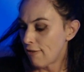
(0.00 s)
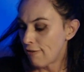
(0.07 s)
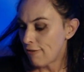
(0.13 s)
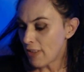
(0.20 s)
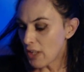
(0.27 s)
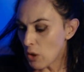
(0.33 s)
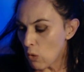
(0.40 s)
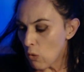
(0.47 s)

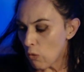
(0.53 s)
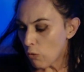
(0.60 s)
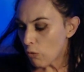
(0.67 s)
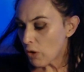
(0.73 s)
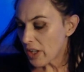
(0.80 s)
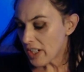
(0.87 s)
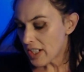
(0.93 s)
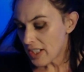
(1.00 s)
Feel
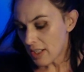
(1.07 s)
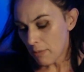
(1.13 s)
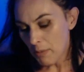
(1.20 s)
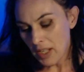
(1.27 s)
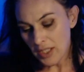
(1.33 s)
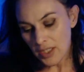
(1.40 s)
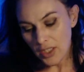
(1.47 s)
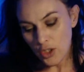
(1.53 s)
free to
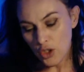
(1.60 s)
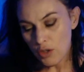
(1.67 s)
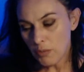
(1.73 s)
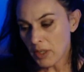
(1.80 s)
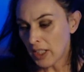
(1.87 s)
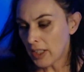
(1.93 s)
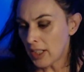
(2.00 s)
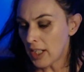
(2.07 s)
message
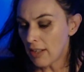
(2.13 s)
me.